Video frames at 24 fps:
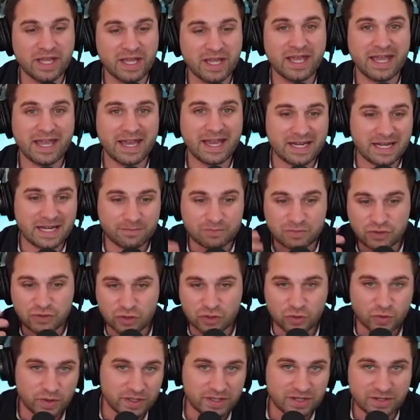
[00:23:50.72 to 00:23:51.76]
and I'm
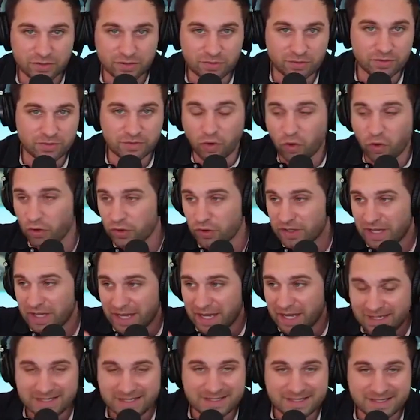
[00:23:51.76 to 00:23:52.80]
doing the all the
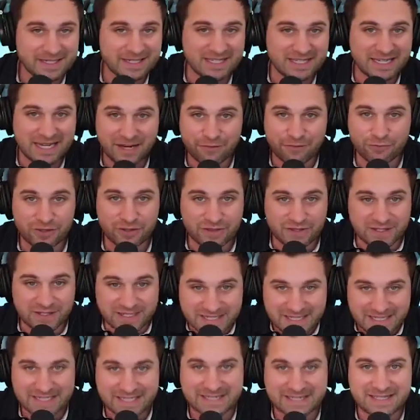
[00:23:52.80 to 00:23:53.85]
editing and
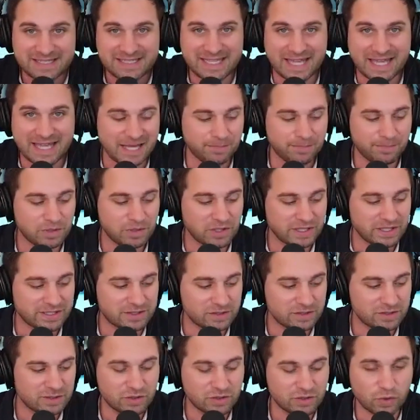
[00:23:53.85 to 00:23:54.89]
everything in the app like
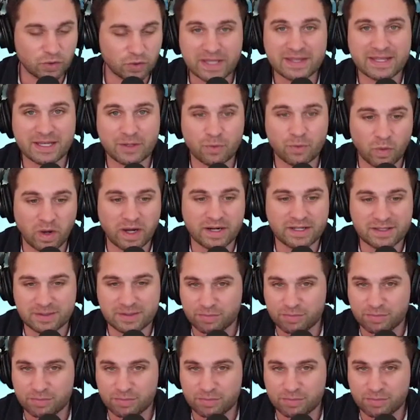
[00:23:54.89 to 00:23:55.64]
the way they want it.